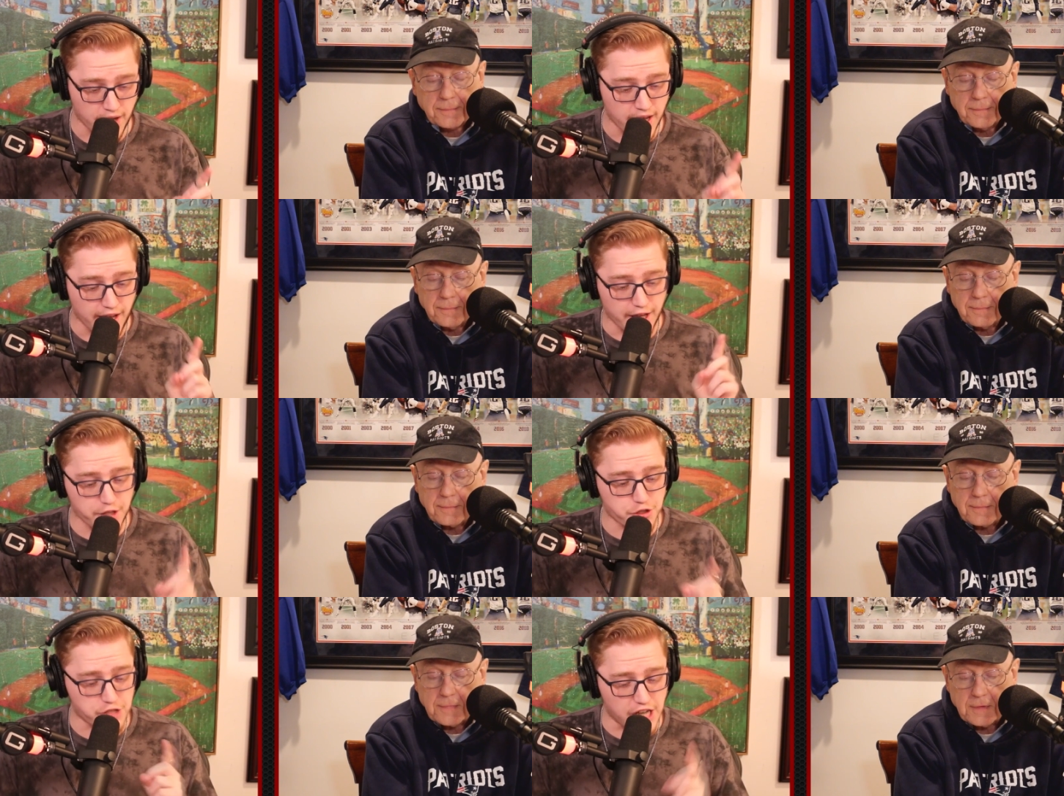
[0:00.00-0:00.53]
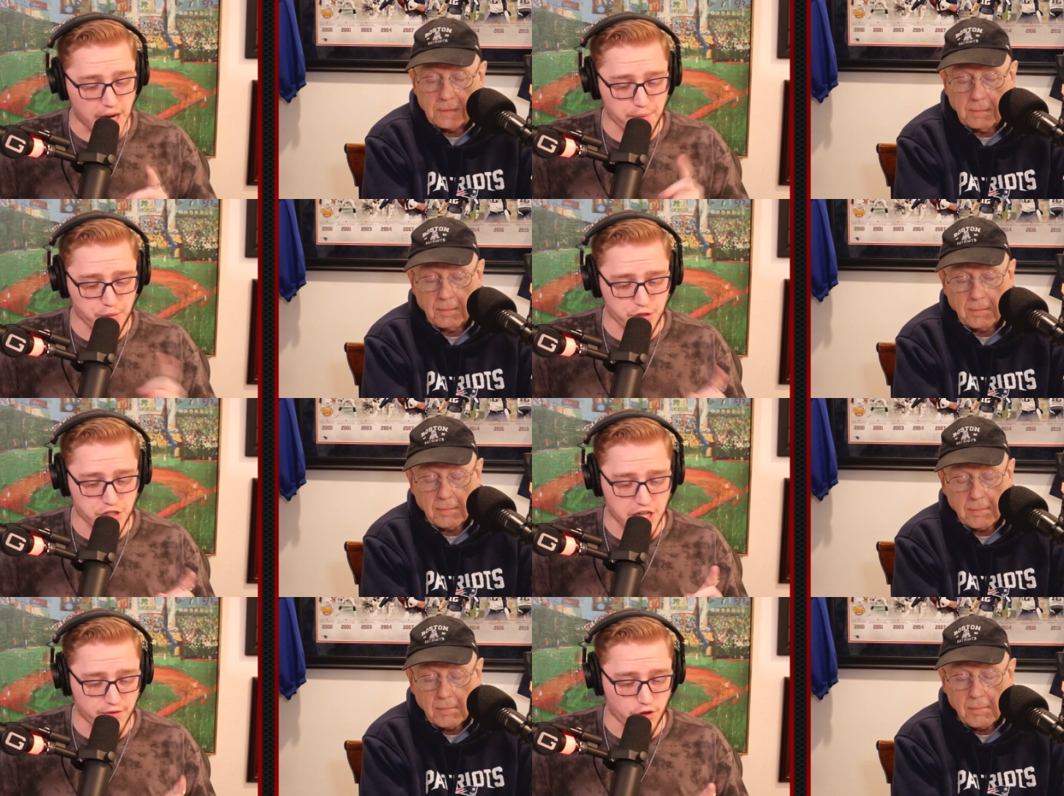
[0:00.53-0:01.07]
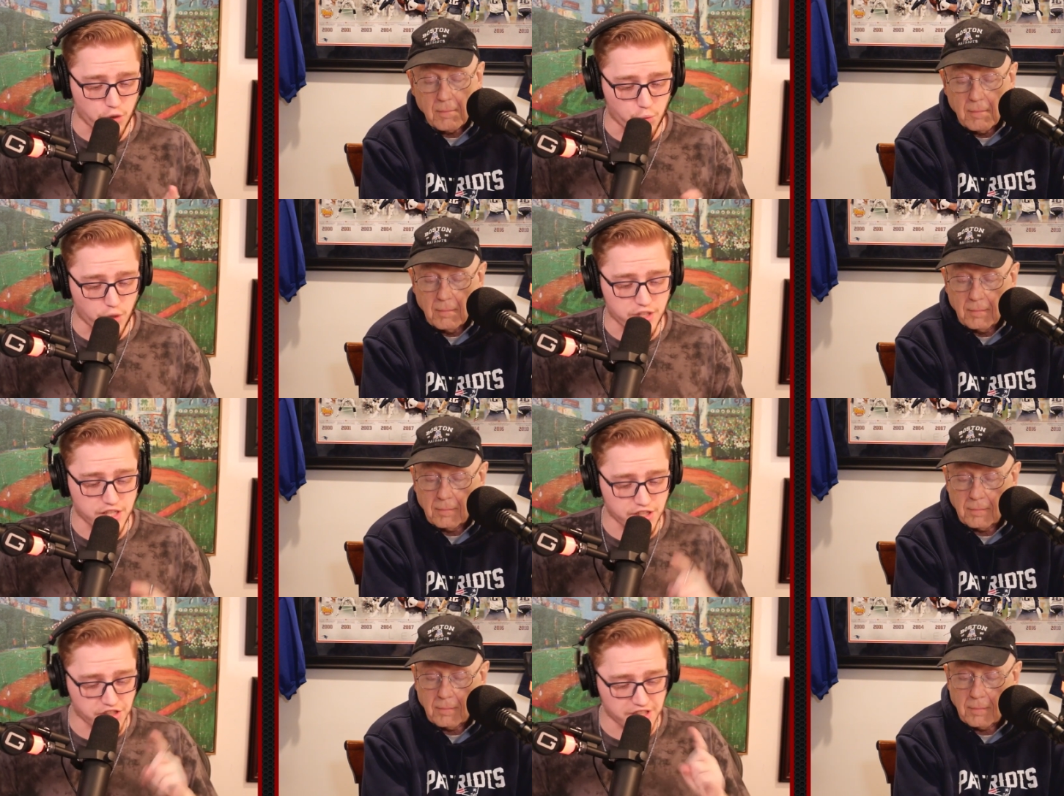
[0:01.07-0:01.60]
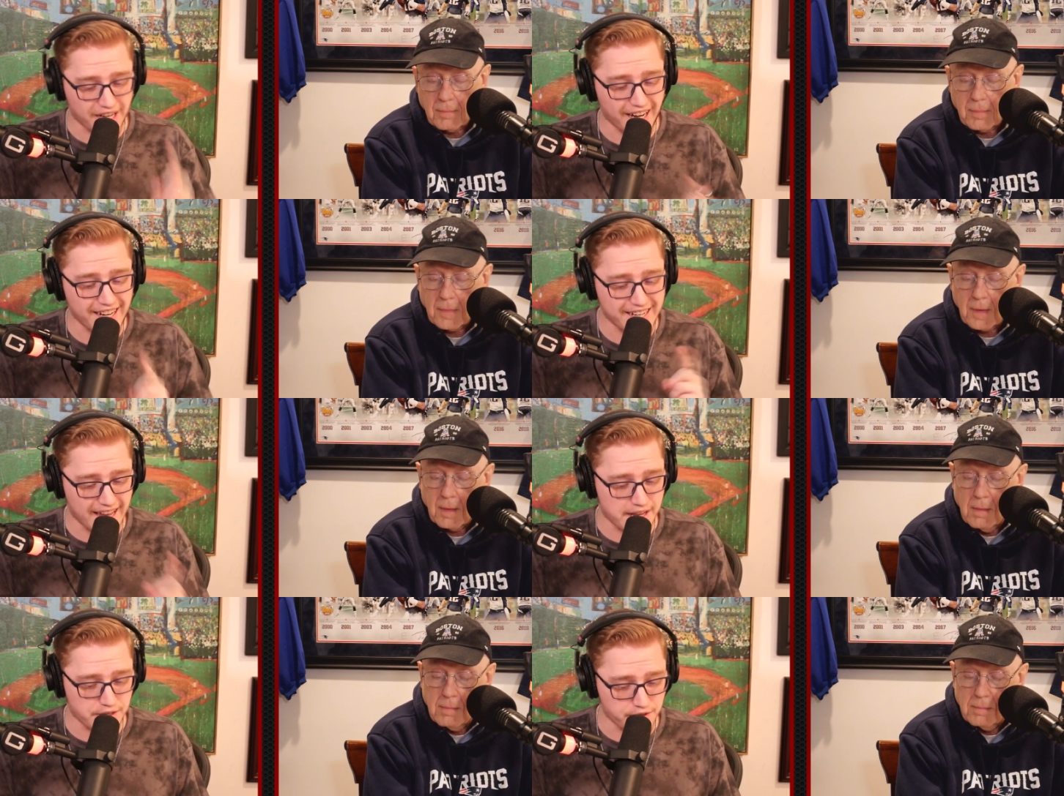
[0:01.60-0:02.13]
Speaker 1: His top receiver was his tight
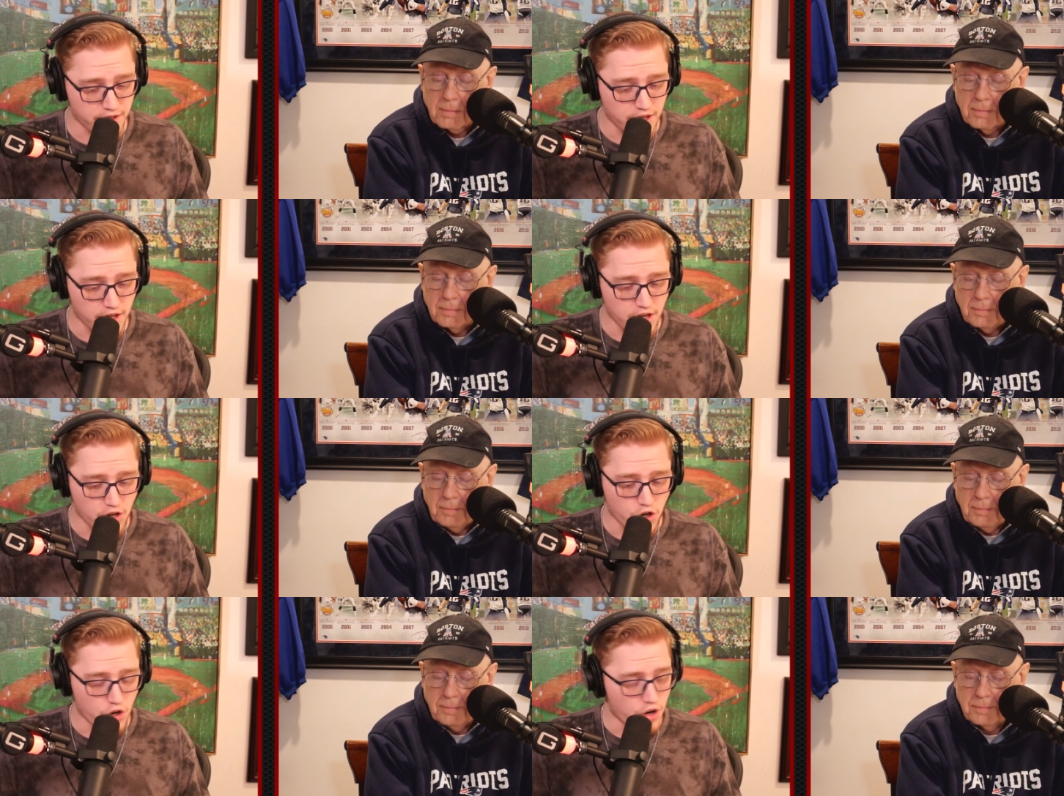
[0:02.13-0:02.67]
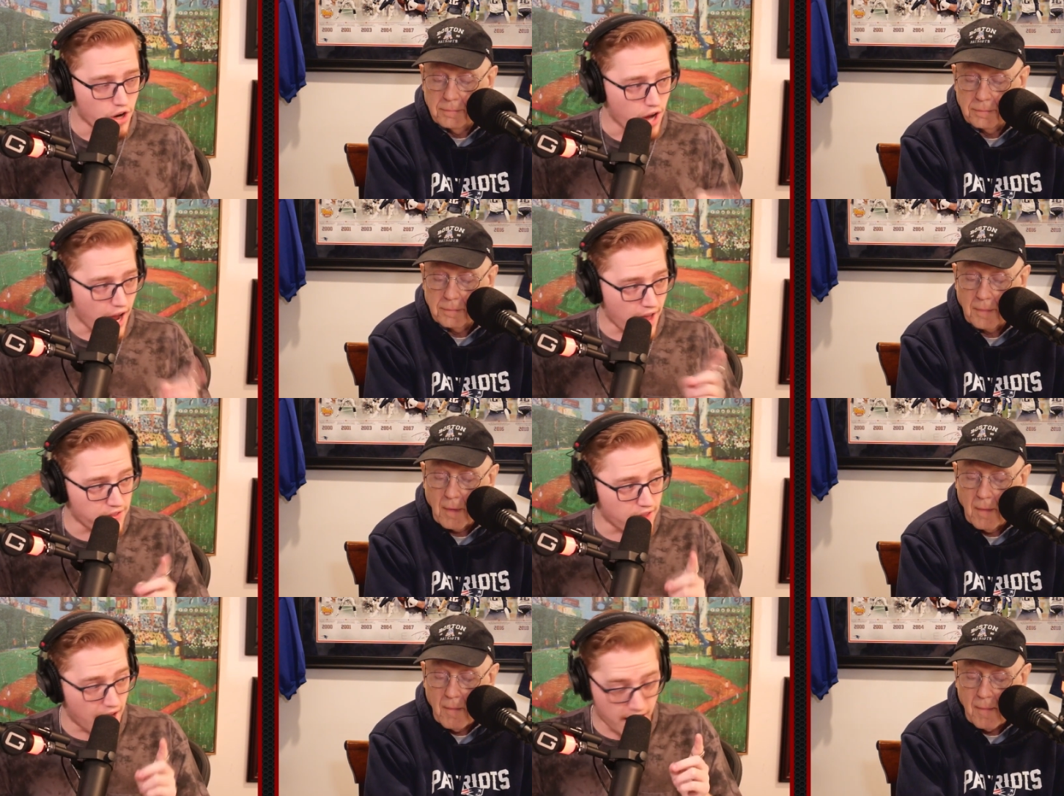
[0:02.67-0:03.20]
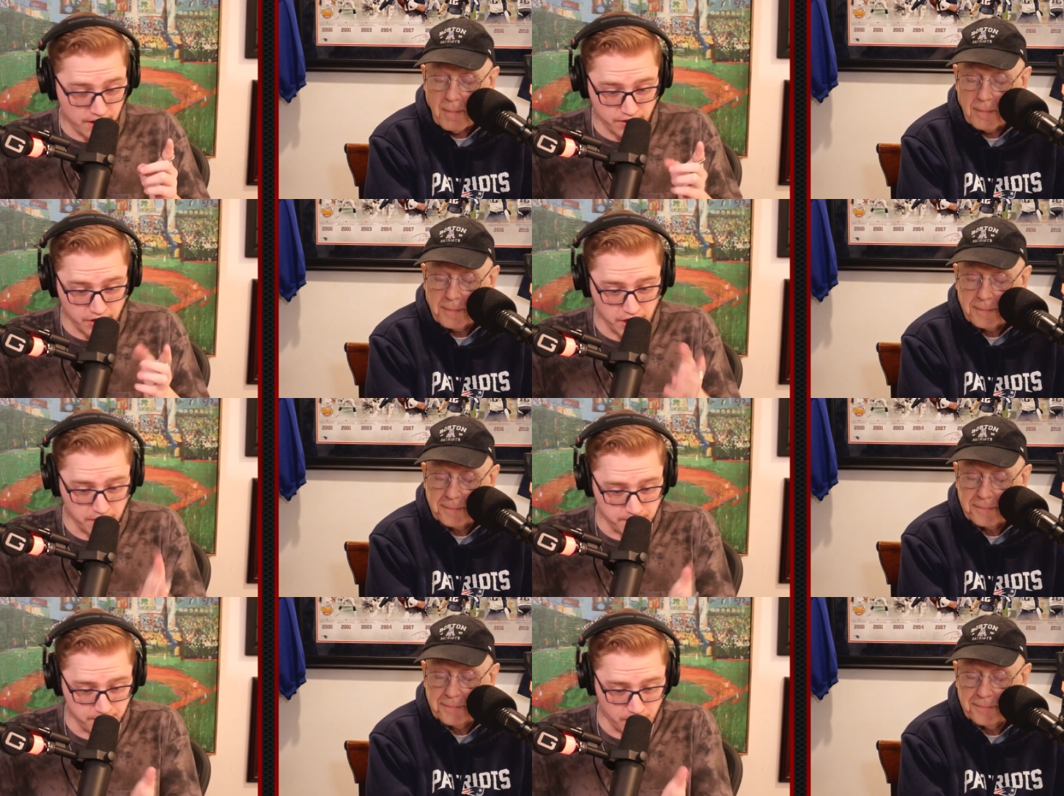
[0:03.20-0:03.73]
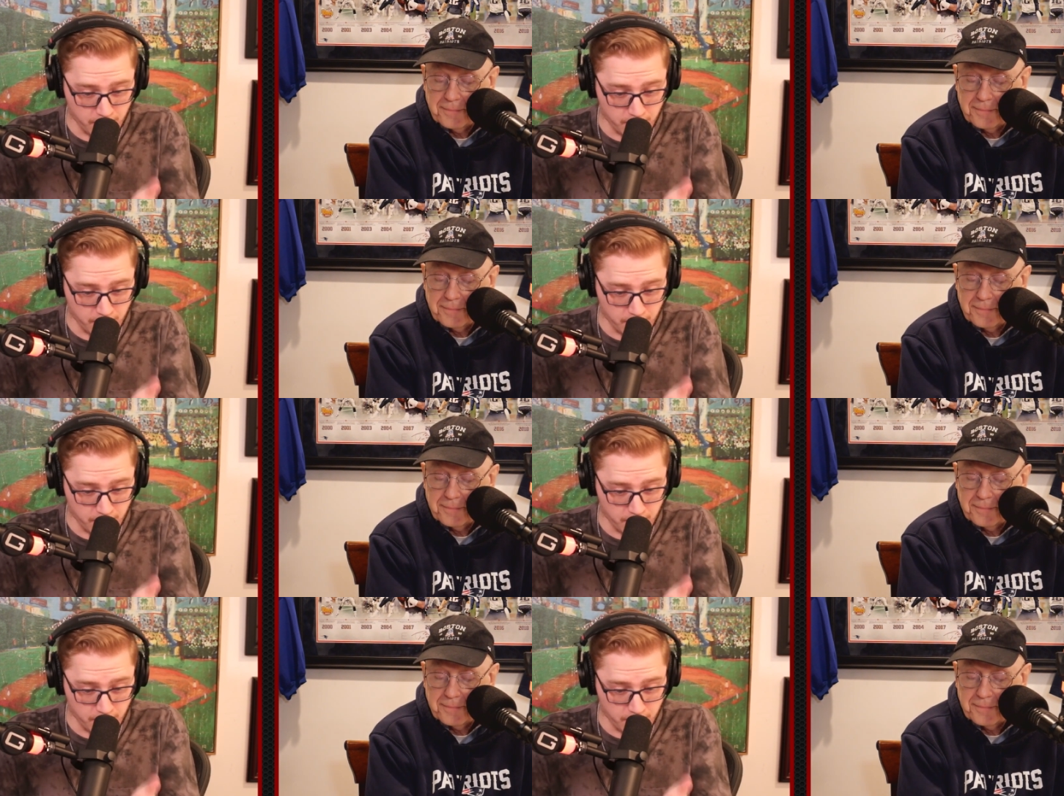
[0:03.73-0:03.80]
end, and and the the